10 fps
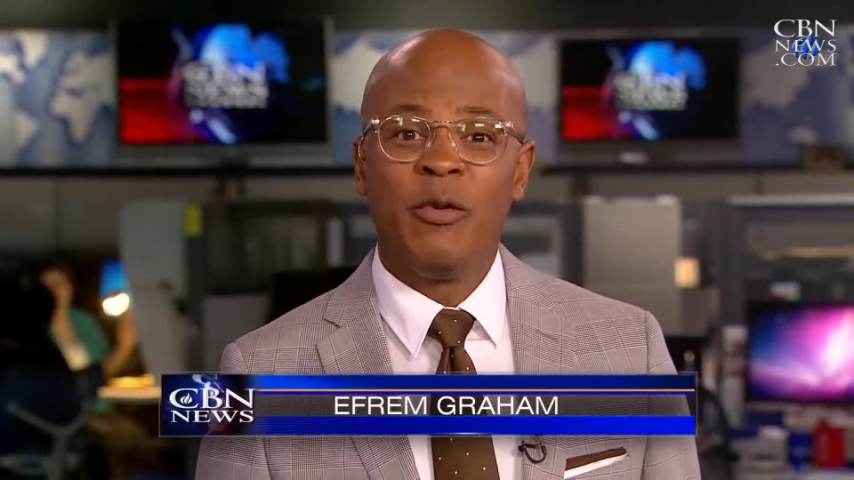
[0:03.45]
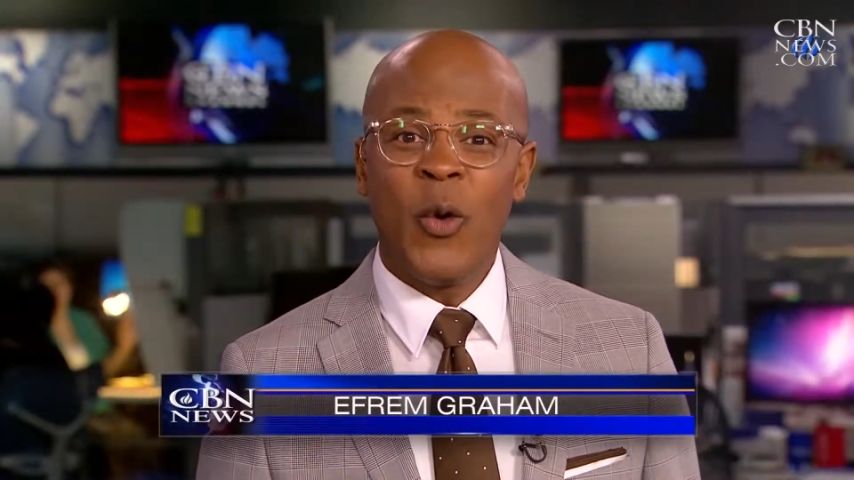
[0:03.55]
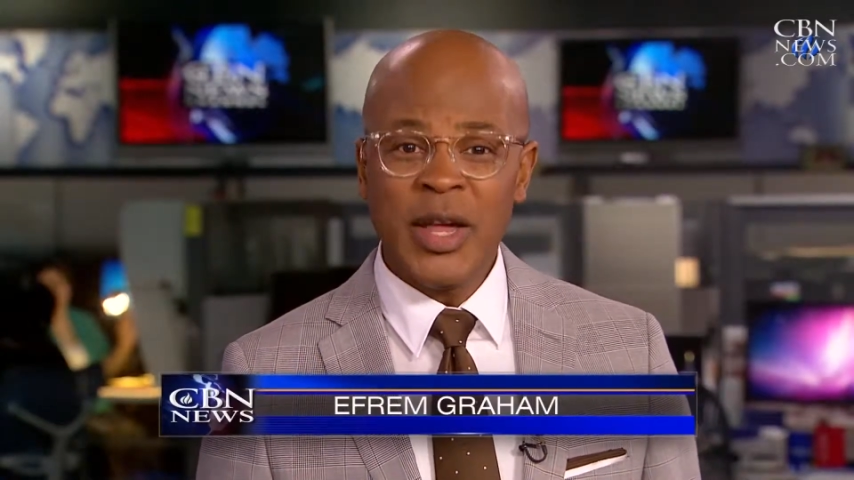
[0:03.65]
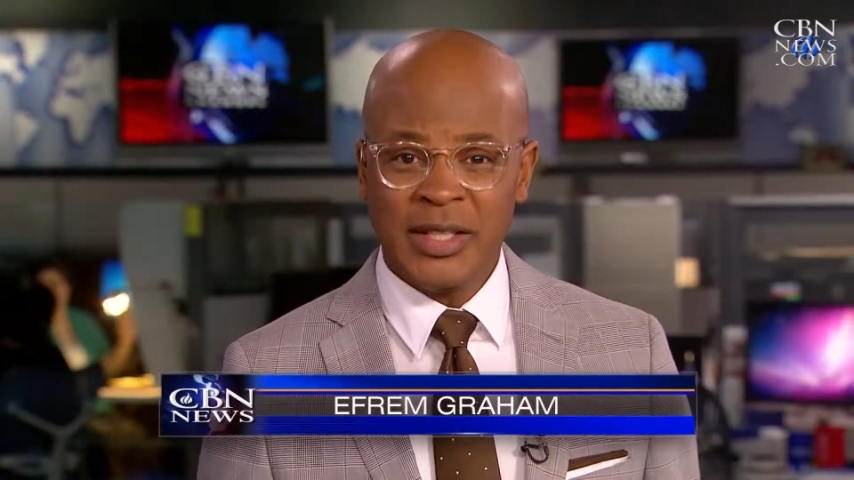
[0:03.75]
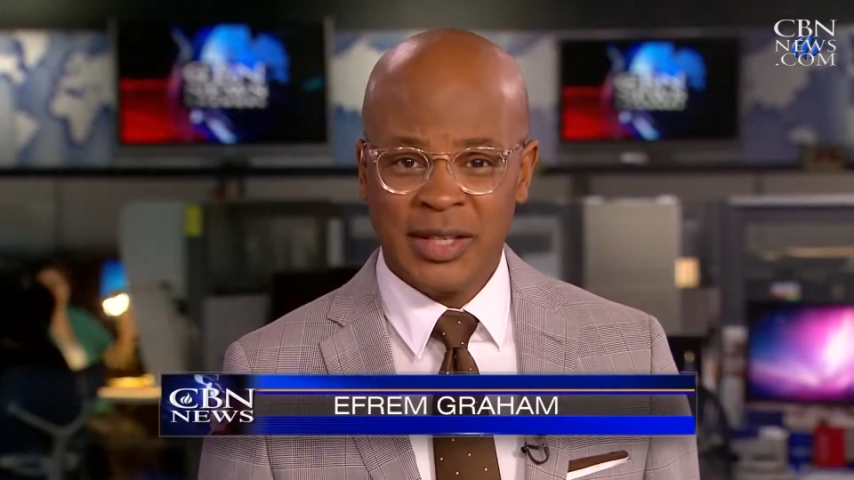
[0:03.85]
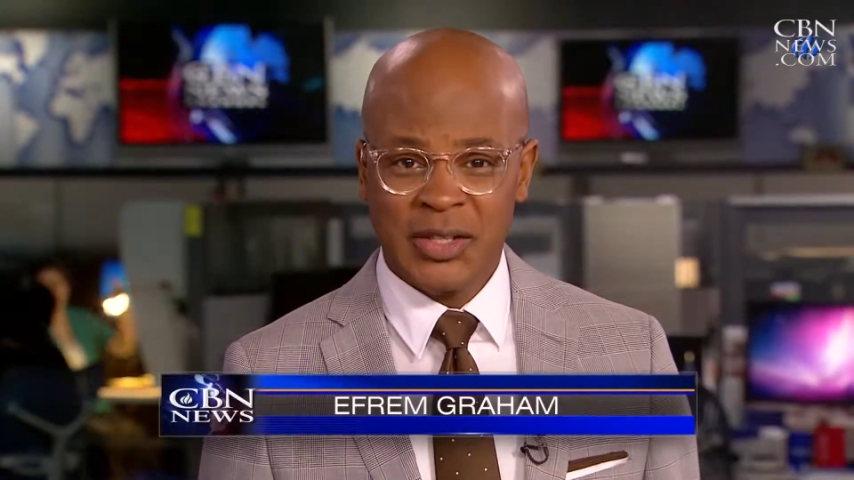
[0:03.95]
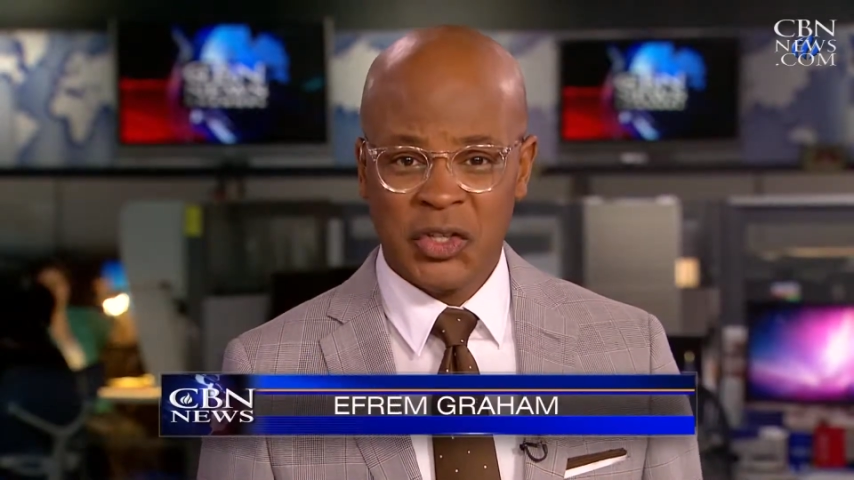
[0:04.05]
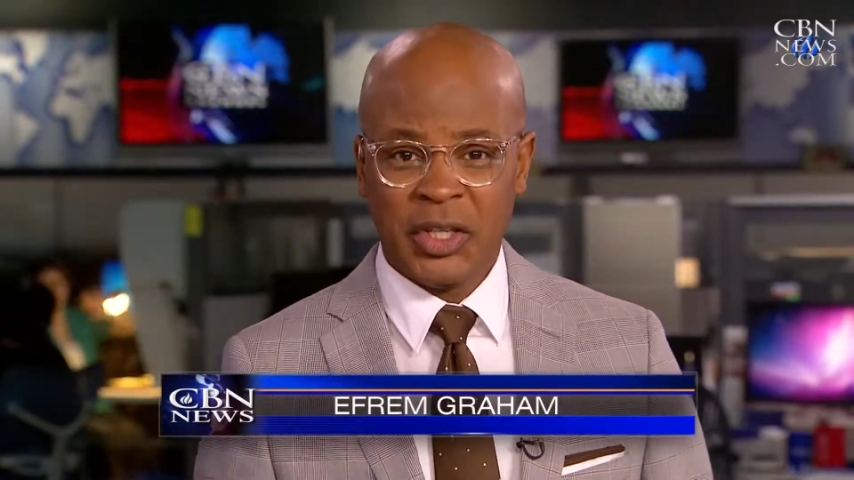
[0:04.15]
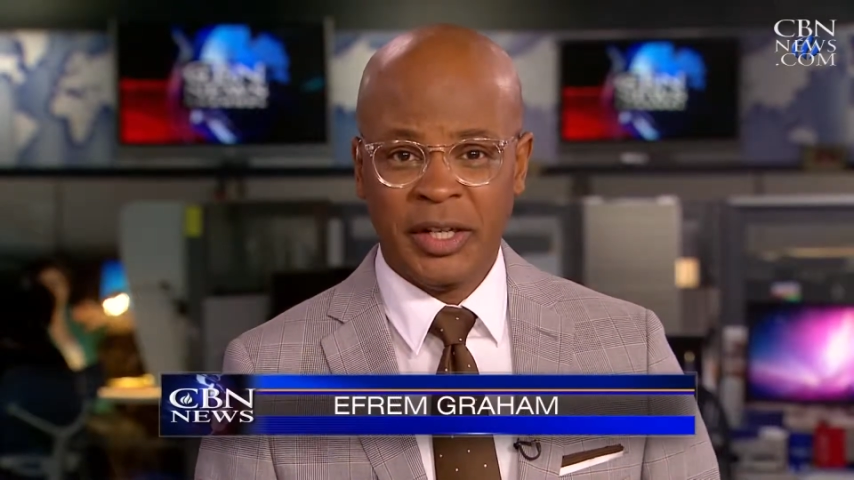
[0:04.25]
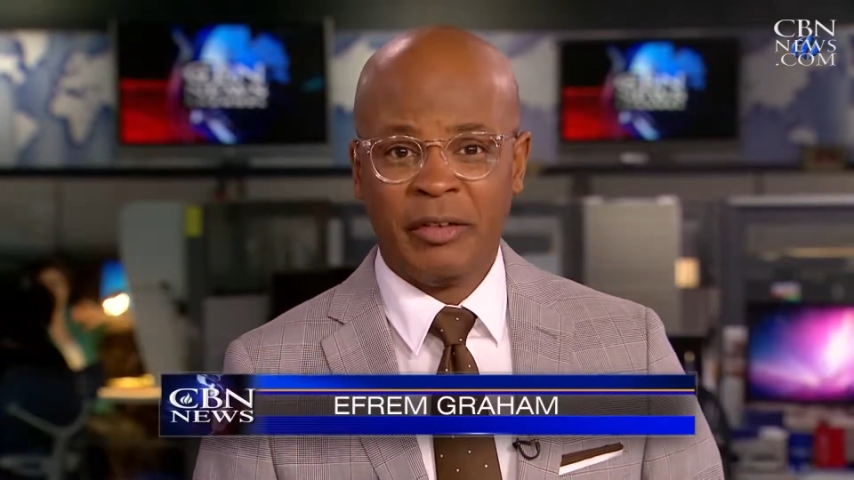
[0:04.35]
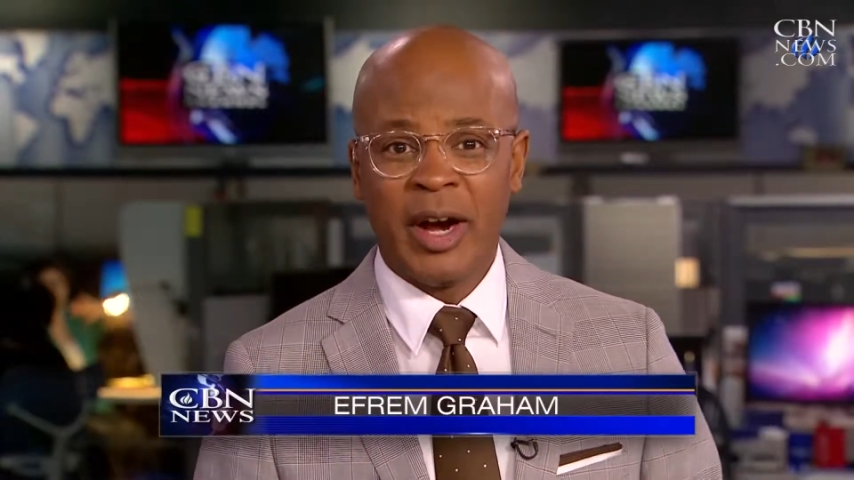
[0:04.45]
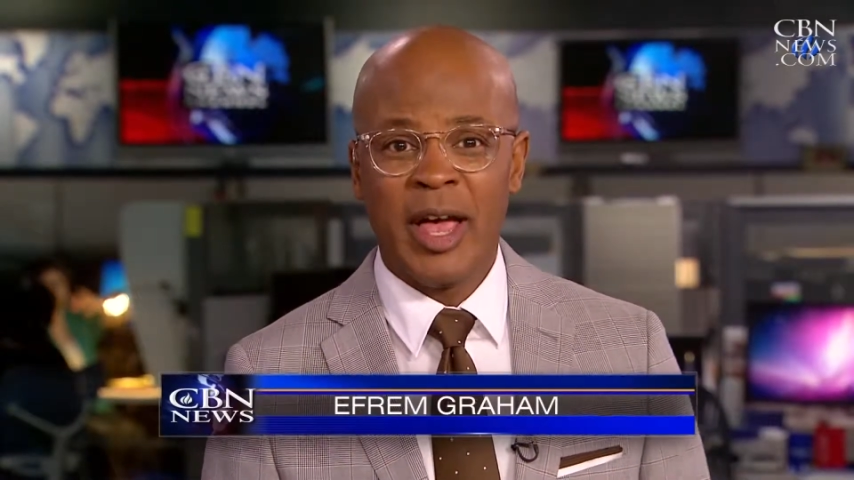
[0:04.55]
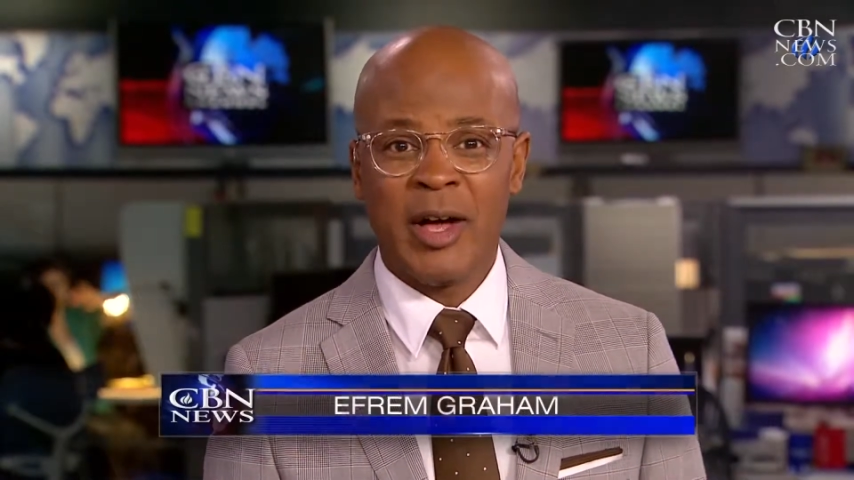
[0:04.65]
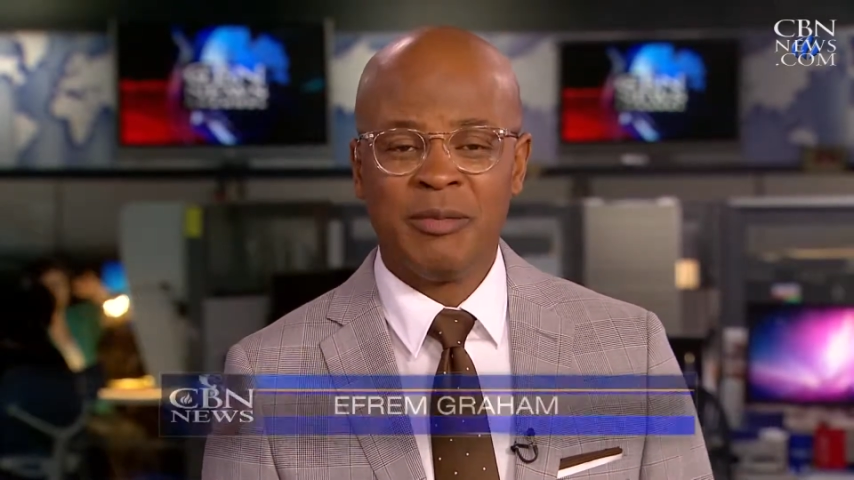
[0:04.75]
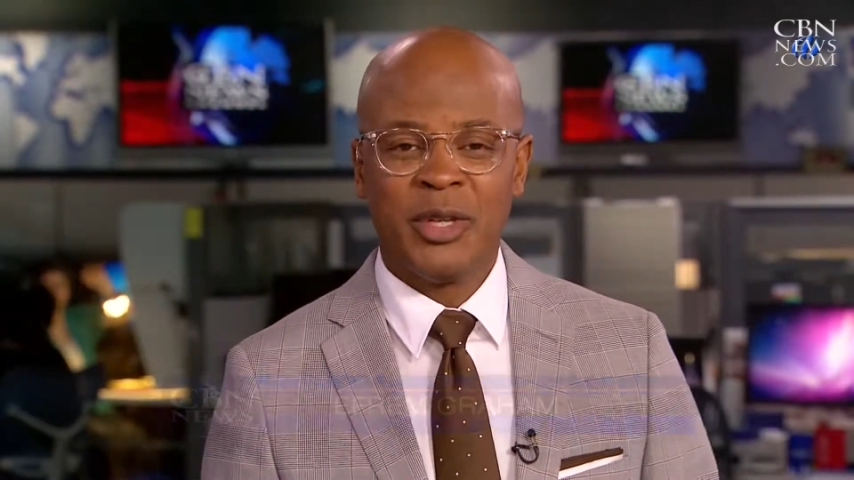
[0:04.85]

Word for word: voices to deliver help